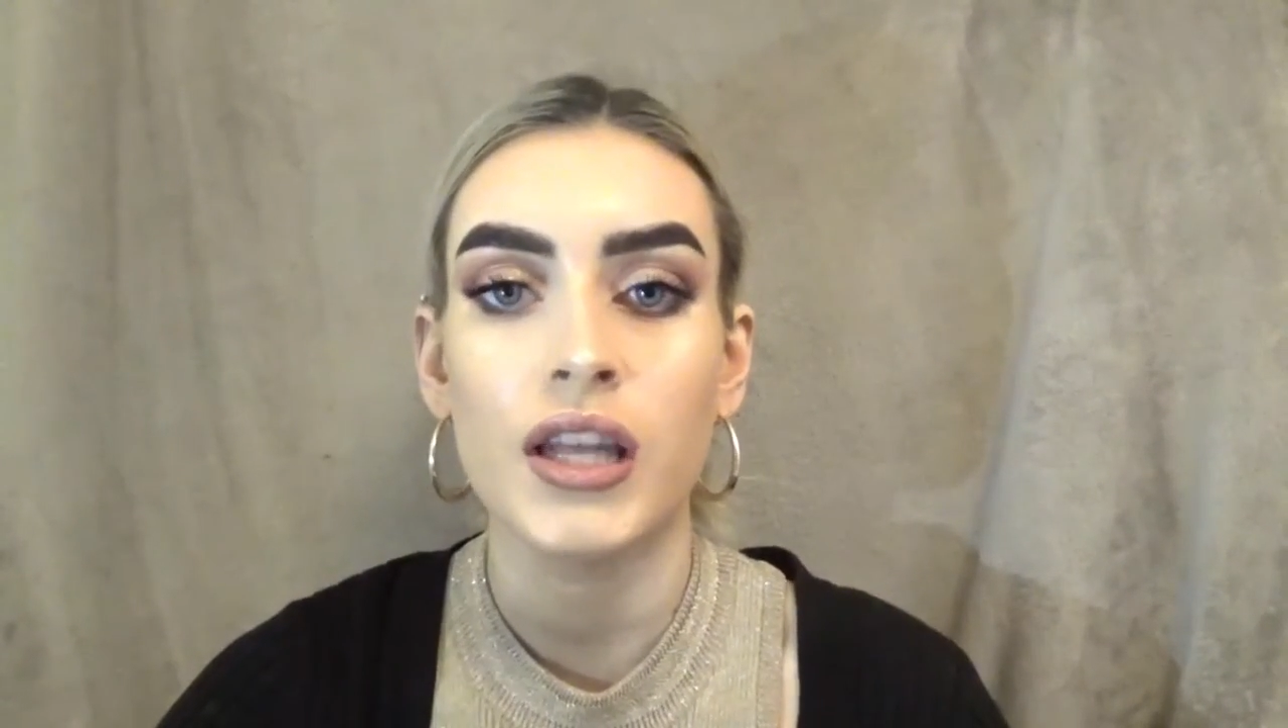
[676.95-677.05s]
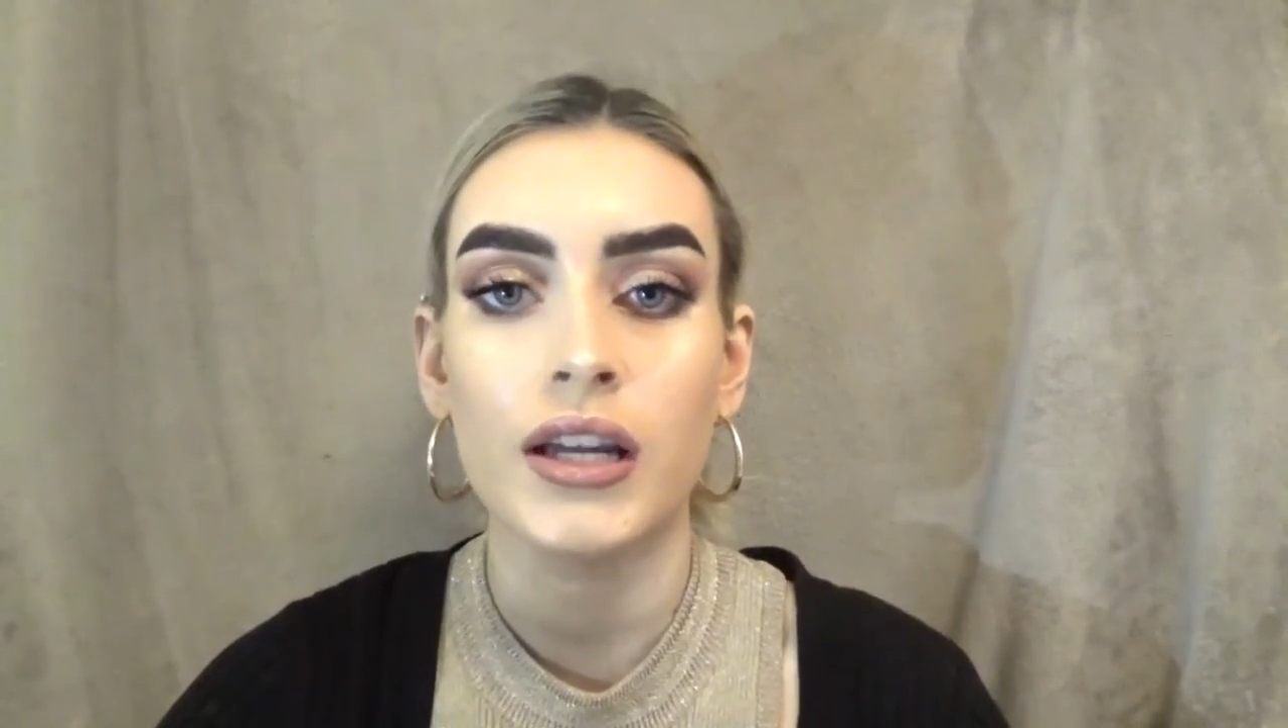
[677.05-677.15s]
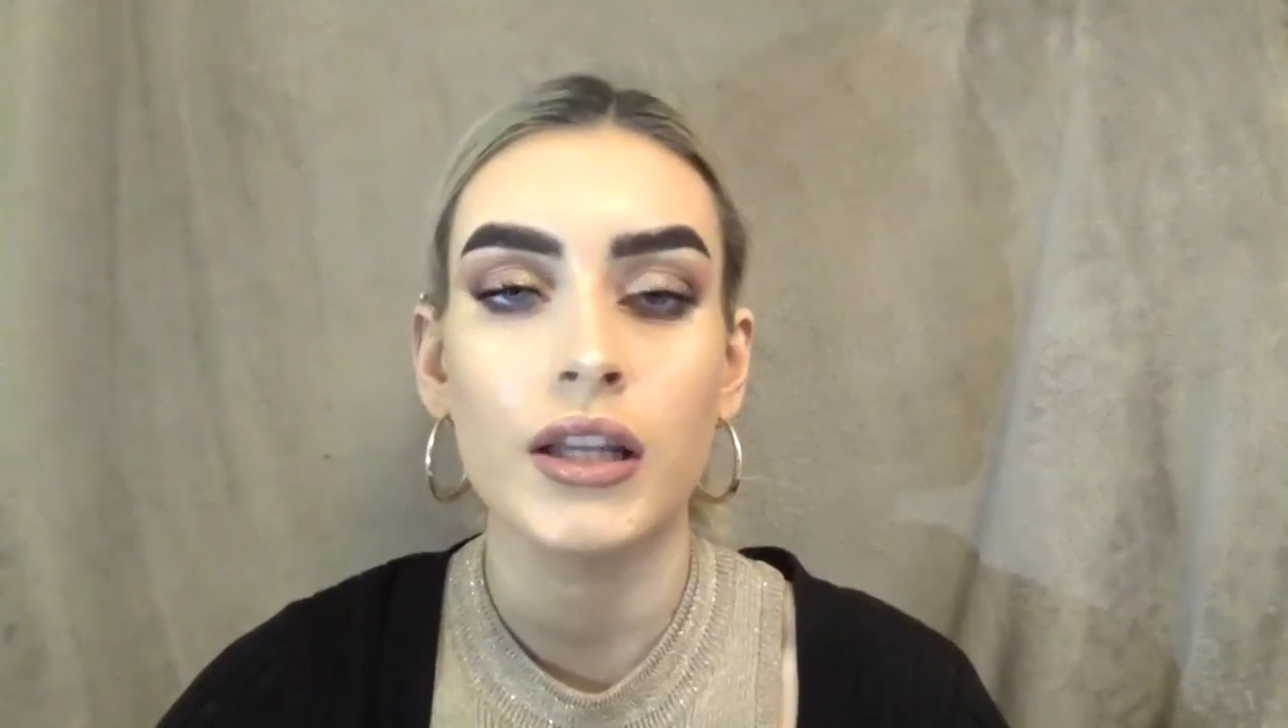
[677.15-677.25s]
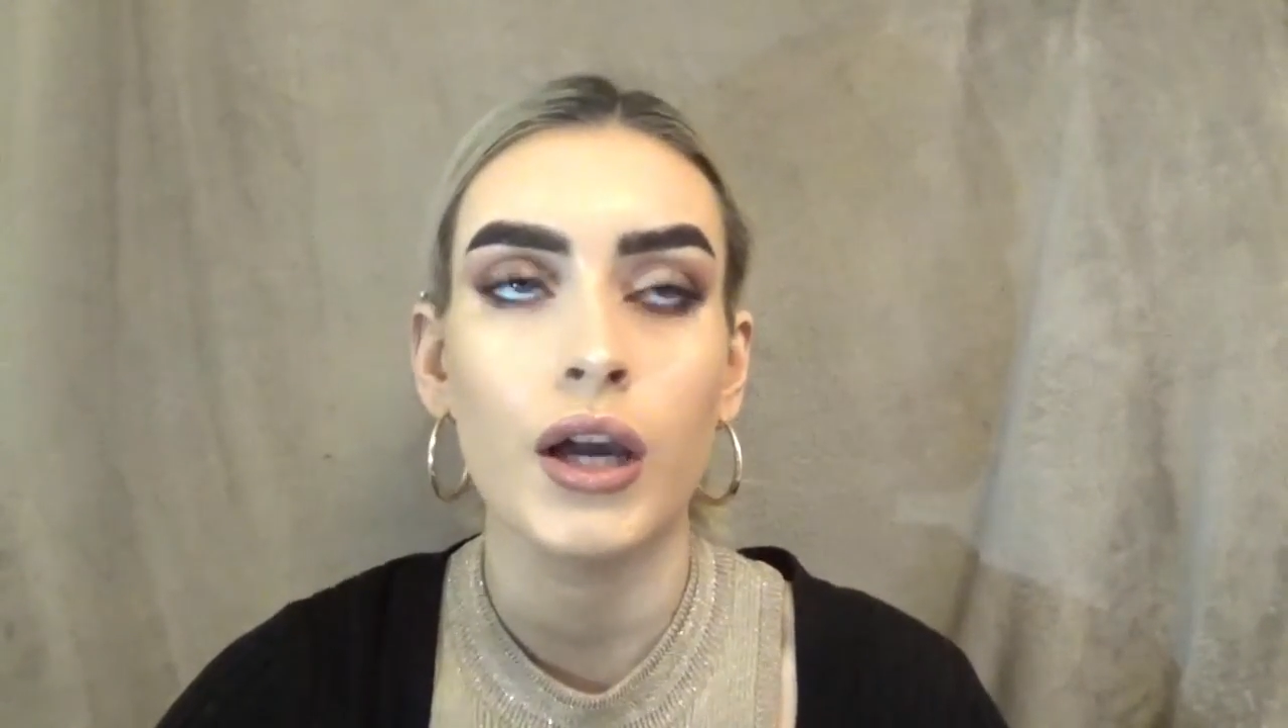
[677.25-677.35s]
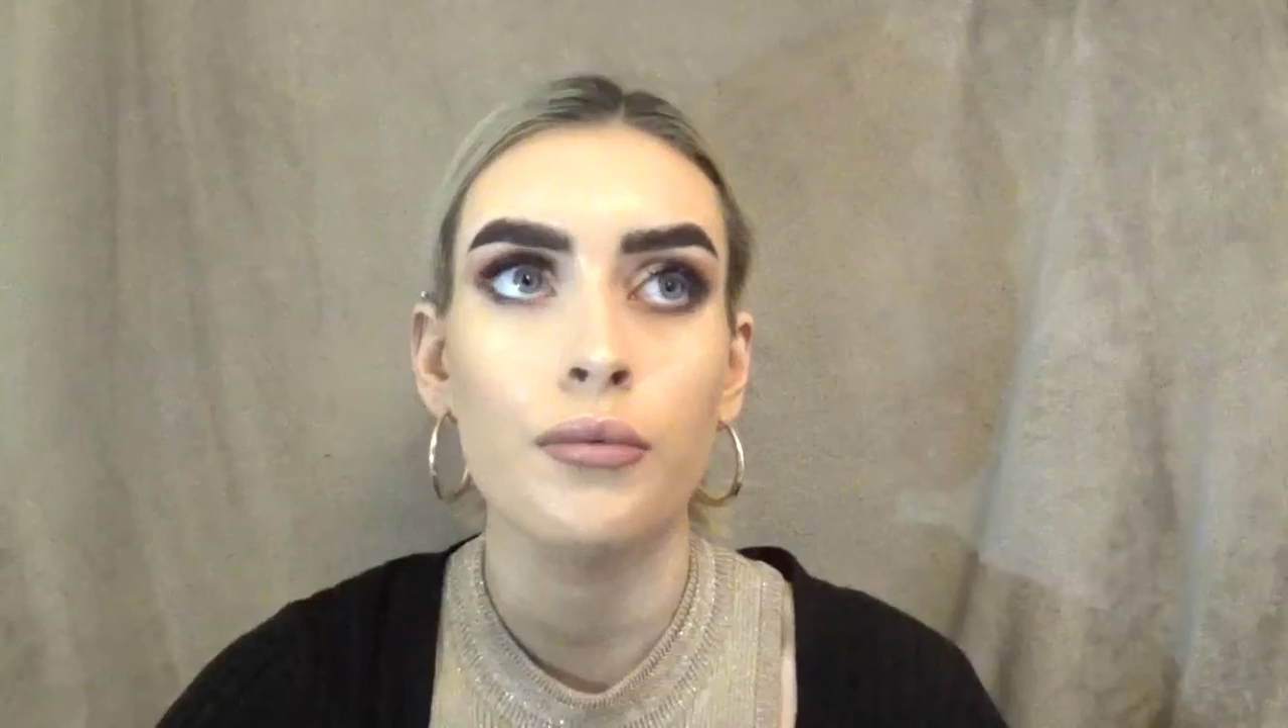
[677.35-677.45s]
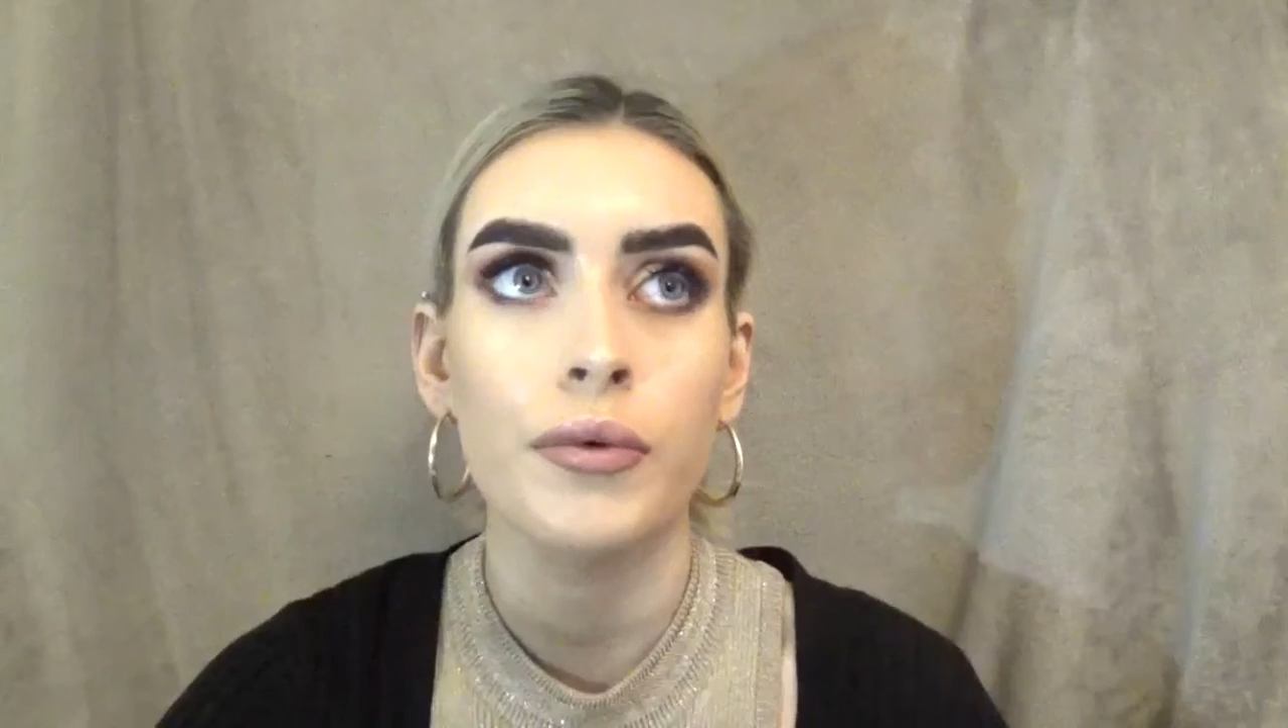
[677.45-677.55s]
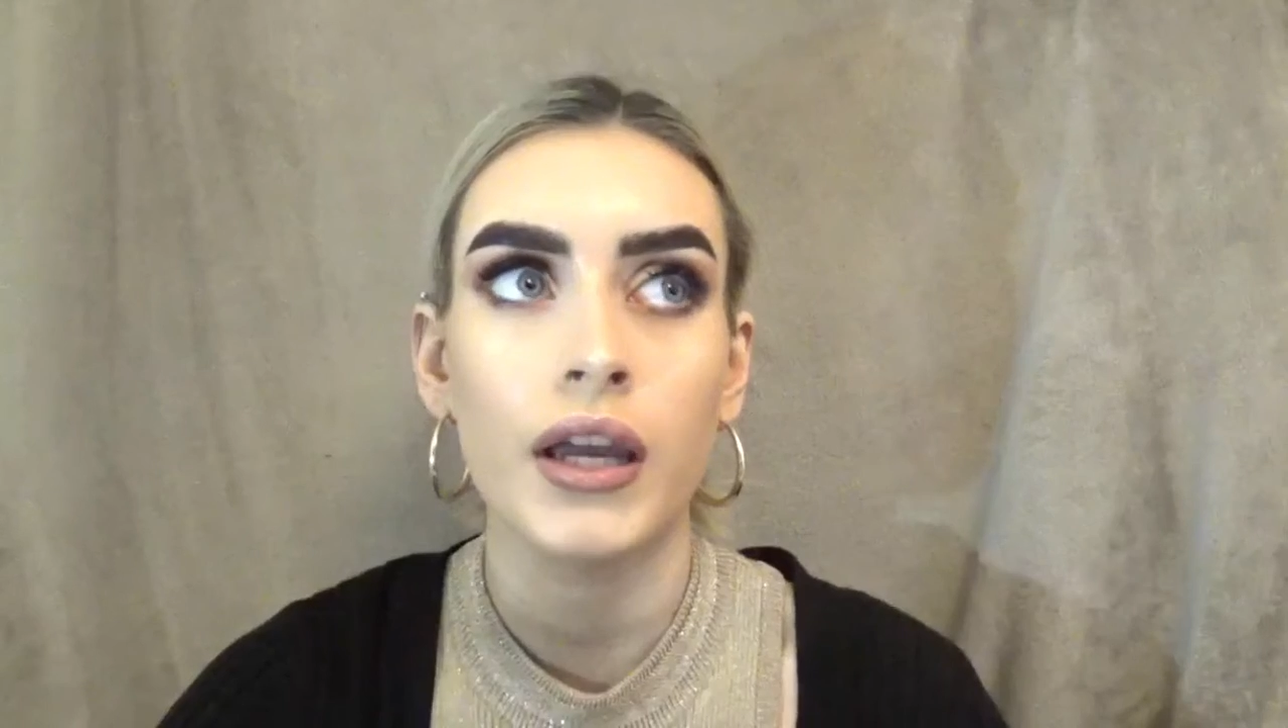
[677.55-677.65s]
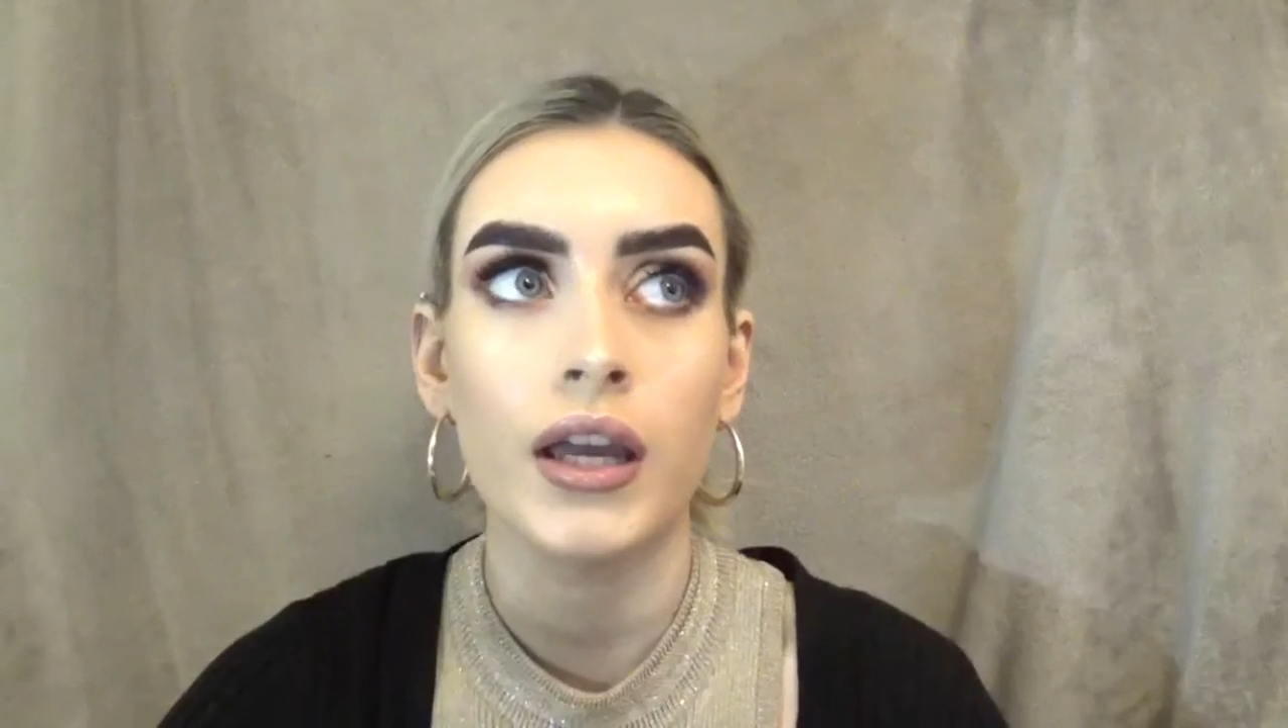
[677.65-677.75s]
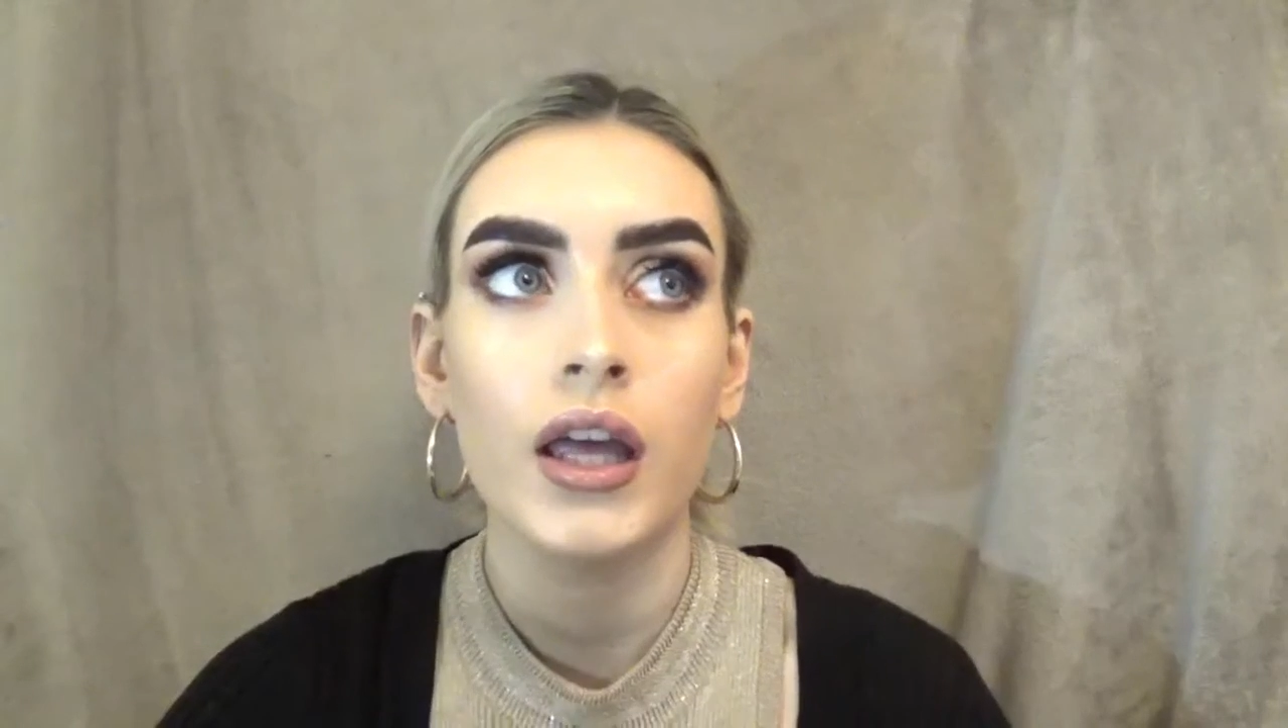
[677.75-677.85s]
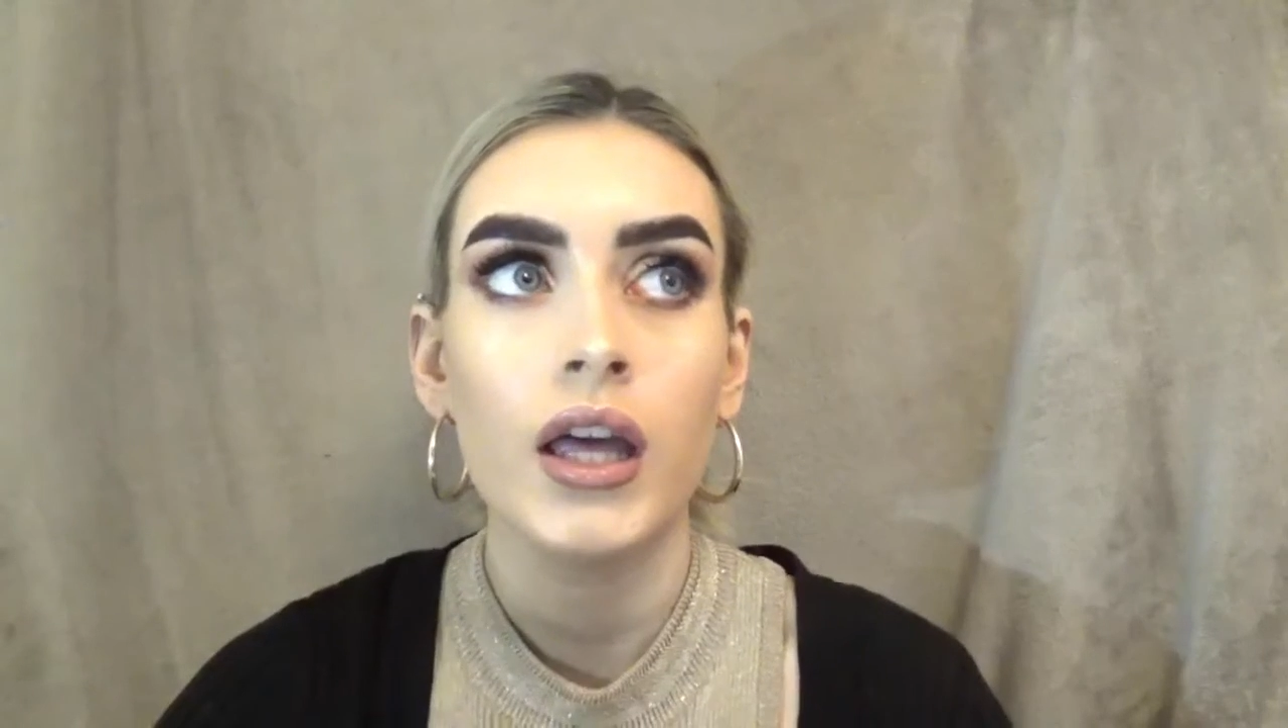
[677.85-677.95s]
that in the
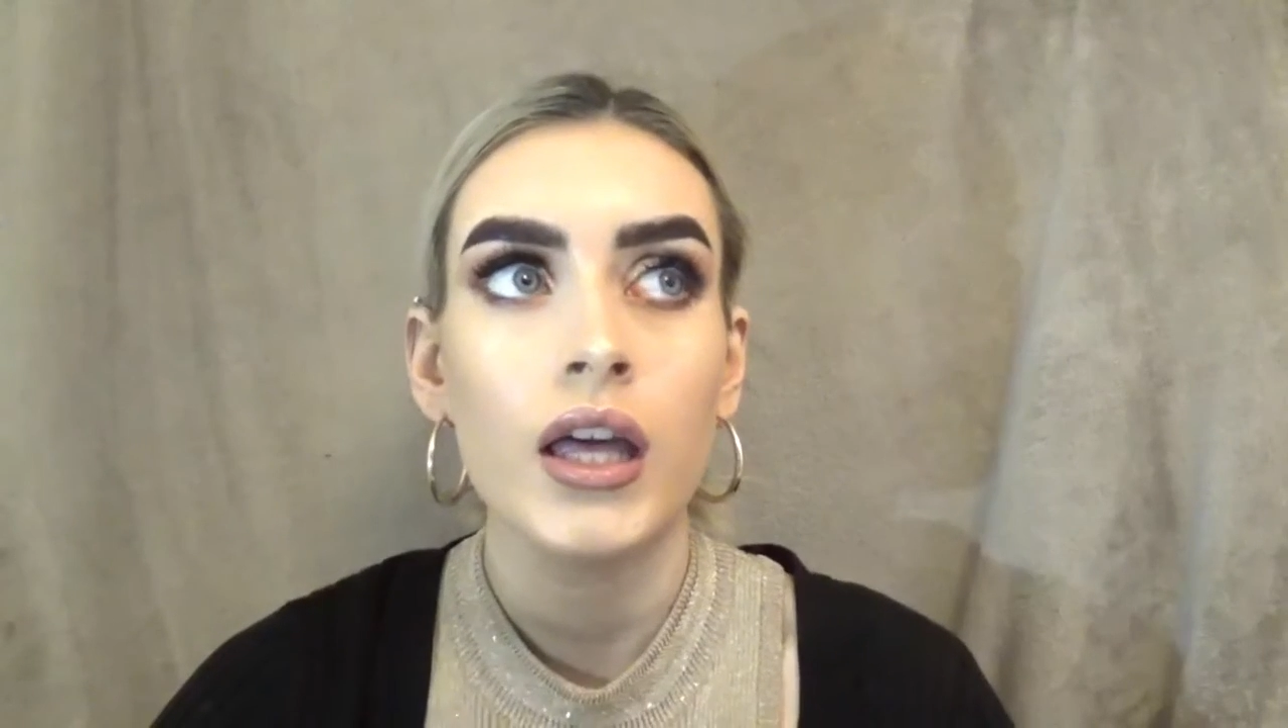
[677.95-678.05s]
opening.